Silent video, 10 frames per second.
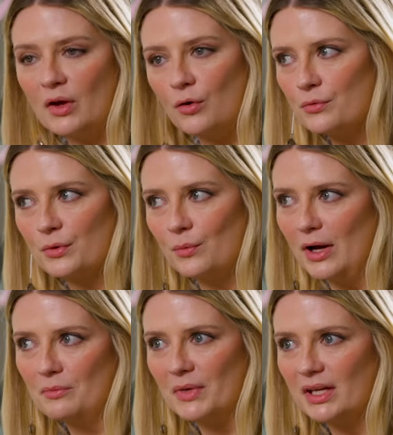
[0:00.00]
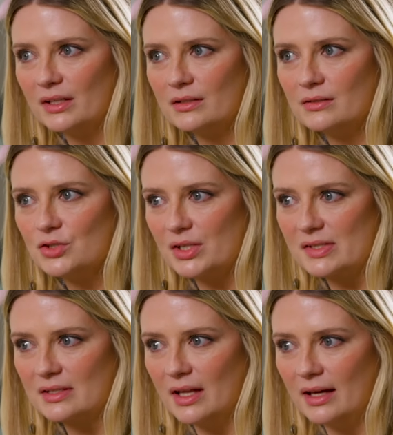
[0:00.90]
overwhelming, and
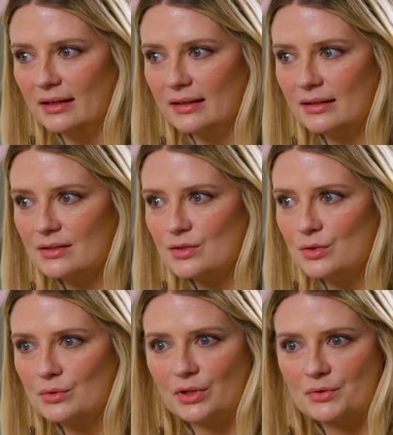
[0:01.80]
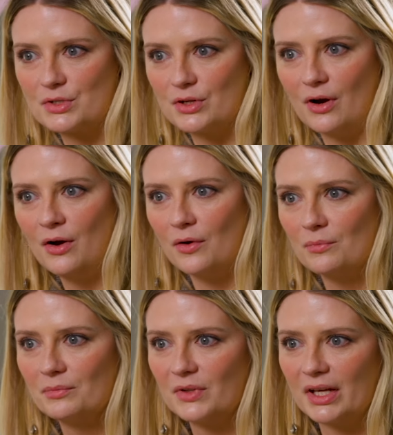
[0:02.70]
just like too close to
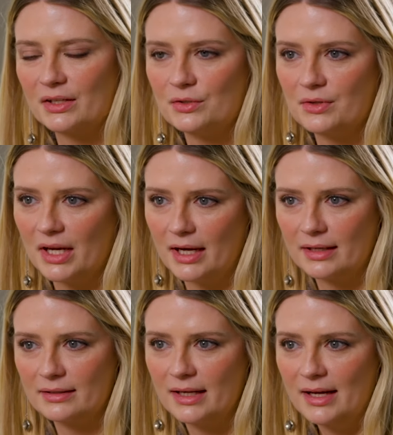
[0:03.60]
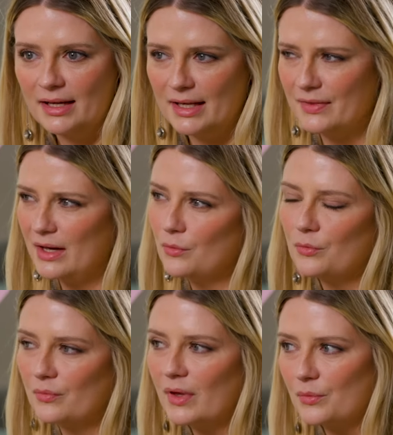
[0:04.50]
home. Mm-hmm. Like you can't, it
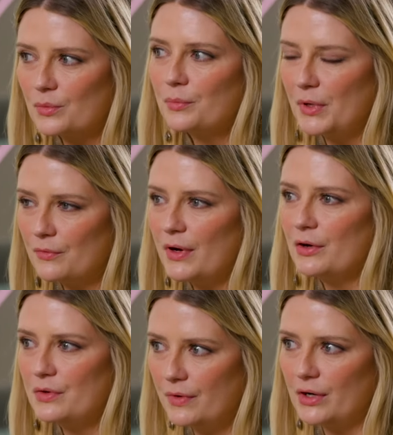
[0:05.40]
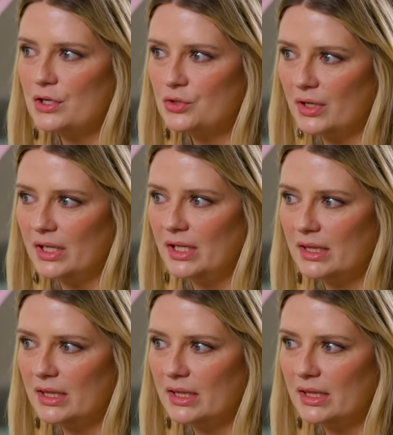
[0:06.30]
would be a very, very tricky